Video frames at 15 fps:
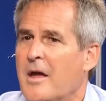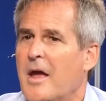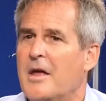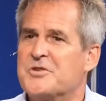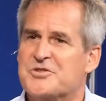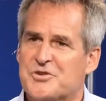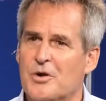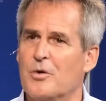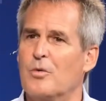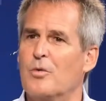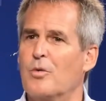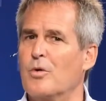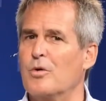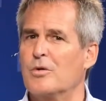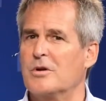And so
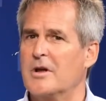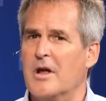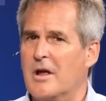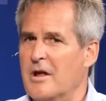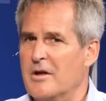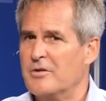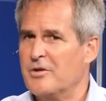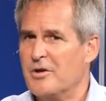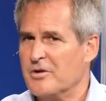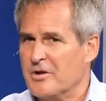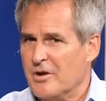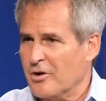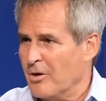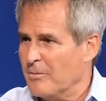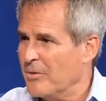there
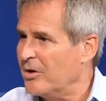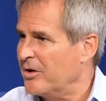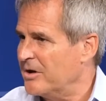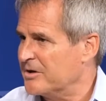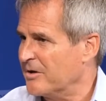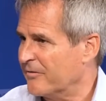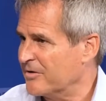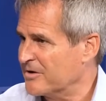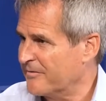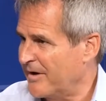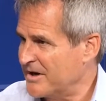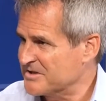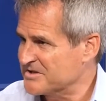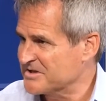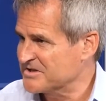are a million different
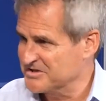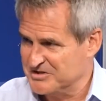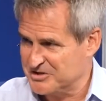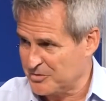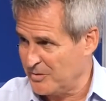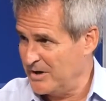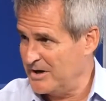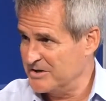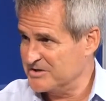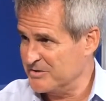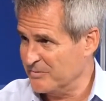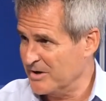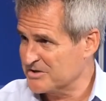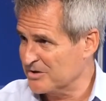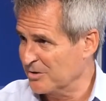devices and screens
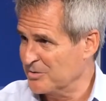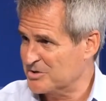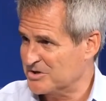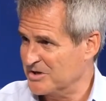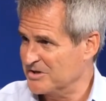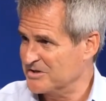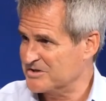and resolutions